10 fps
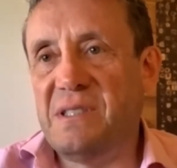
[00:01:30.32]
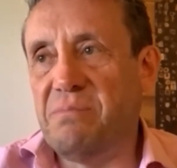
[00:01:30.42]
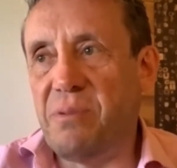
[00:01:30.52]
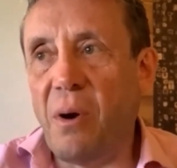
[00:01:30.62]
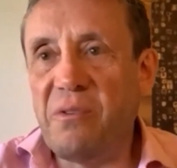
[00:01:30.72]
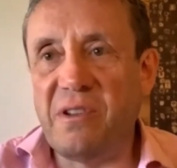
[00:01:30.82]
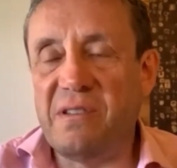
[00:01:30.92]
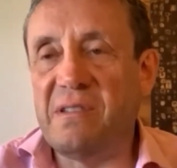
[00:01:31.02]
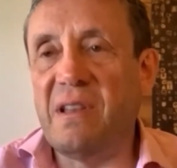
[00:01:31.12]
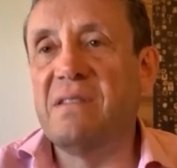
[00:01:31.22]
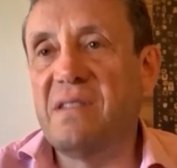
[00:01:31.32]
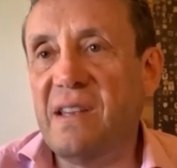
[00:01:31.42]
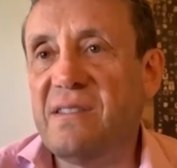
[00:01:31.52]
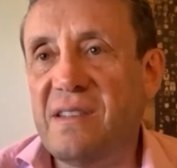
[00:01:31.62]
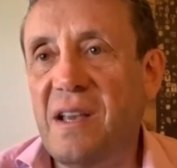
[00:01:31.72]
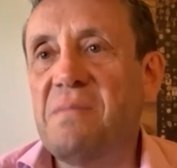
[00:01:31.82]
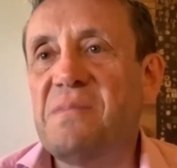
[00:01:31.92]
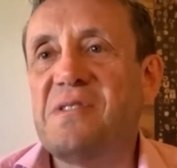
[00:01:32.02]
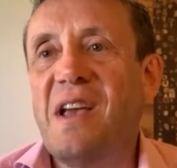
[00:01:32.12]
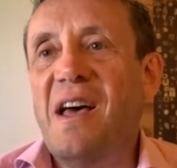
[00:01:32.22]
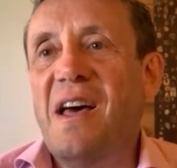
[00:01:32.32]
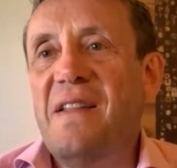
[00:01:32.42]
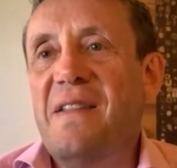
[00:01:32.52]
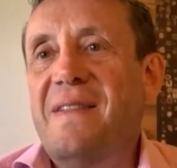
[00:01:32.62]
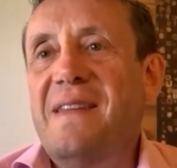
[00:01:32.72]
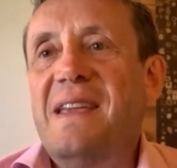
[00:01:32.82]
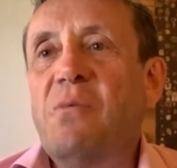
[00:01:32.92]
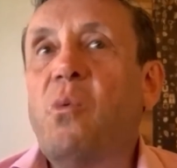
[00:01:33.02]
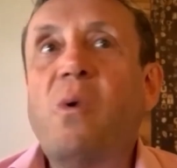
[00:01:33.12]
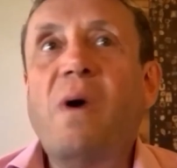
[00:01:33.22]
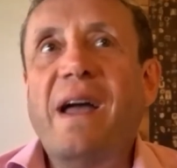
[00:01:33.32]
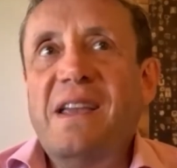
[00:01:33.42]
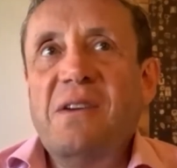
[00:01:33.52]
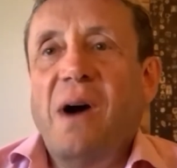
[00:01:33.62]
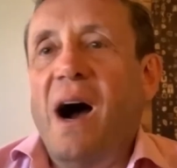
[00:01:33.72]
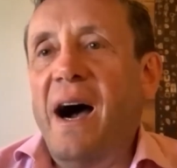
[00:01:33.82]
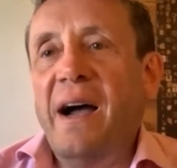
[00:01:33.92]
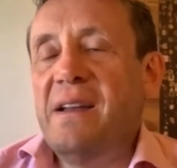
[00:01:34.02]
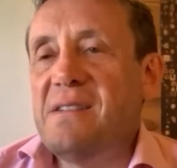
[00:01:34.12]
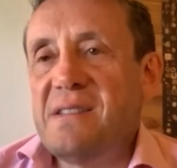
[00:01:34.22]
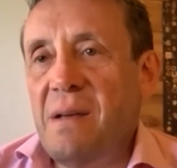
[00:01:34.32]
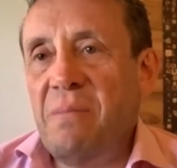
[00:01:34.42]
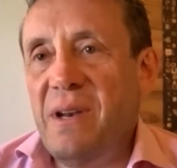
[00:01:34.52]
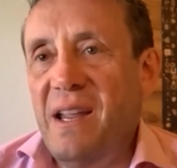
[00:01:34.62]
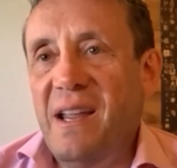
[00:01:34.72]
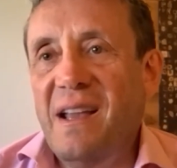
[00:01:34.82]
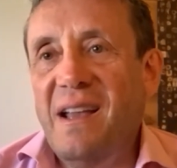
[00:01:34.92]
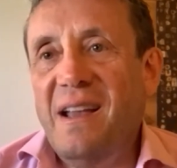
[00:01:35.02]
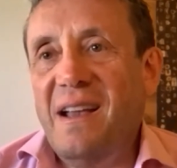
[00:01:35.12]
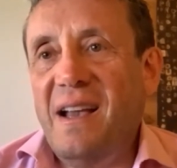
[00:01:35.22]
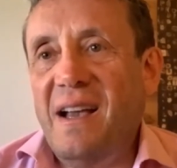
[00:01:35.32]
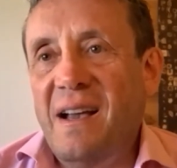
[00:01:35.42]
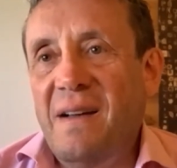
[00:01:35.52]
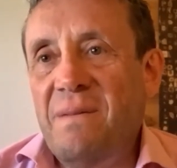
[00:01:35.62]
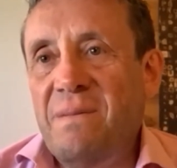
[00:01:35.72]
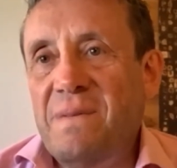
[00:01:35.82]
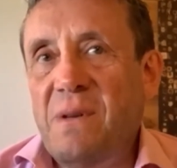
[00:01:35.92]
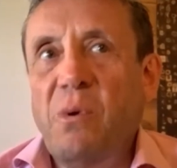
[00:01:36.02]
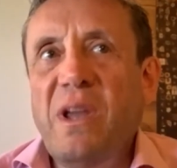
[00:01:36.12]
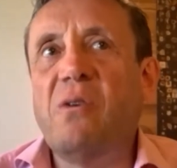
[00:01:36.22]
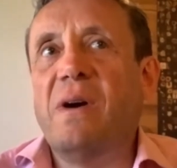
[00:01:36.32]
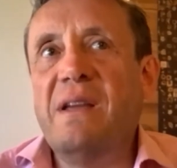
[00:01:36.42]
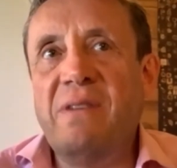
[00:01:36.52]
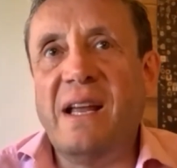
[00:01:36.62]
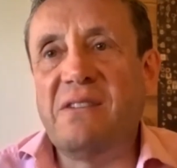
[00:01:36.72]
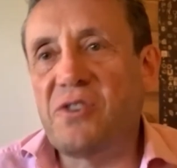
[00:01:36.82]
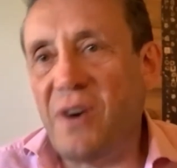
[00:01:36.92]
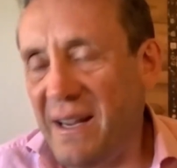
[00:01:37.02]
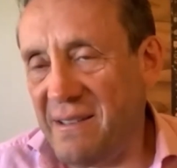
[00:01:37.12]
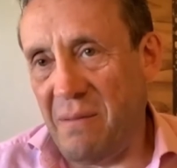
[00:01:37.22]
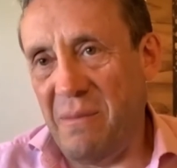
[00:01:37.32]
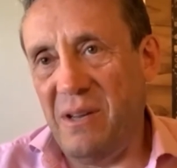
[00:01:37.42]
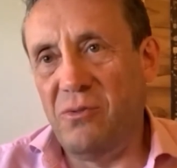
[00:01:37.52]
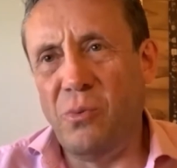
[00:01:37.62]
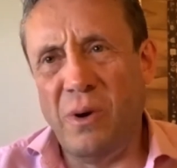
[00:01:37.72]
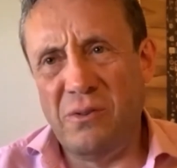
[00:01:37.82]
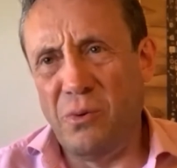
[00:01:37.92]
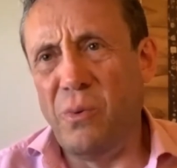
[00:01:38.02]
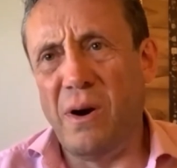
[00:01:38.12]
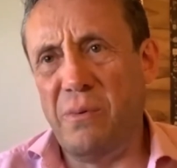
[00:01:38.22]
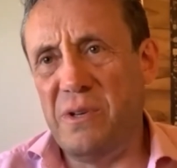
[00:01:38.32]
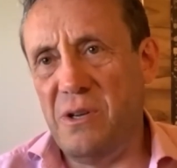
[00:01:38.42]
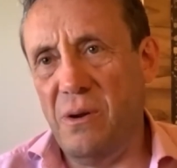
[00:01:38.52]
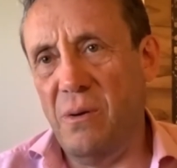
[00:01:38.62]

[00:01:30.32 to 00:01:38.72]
processes and systems, the way you hire somebody, the way you even attract somebody to want to work with you.